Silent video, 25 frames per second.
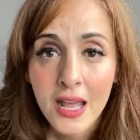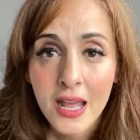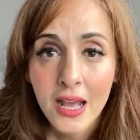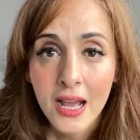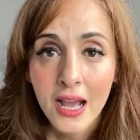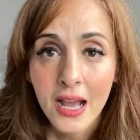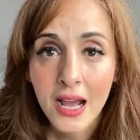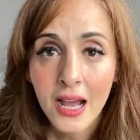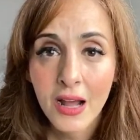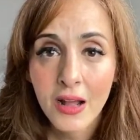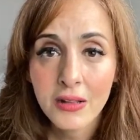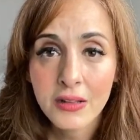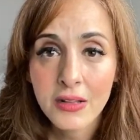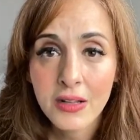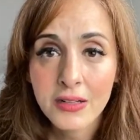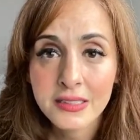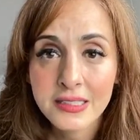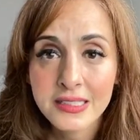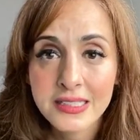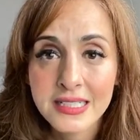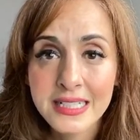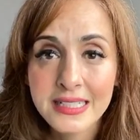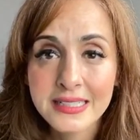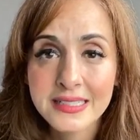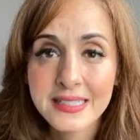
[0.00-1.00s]
How long
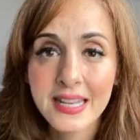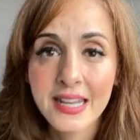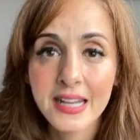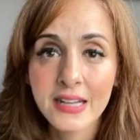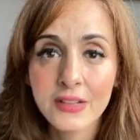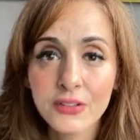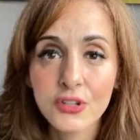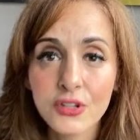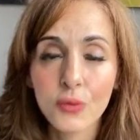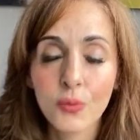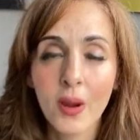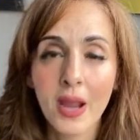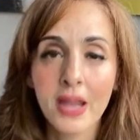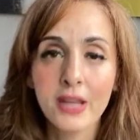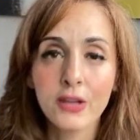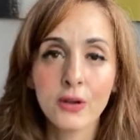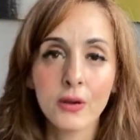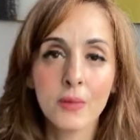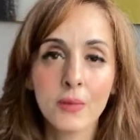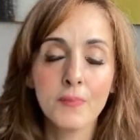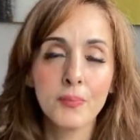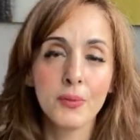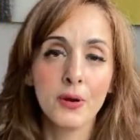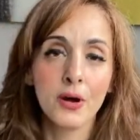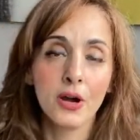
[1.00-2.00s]
did it take to write
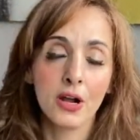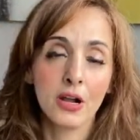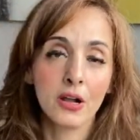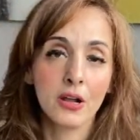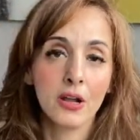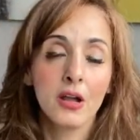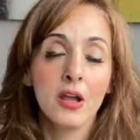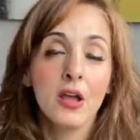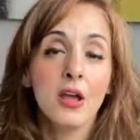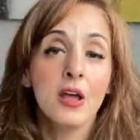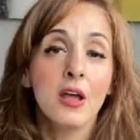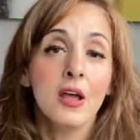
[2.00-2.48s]
your book?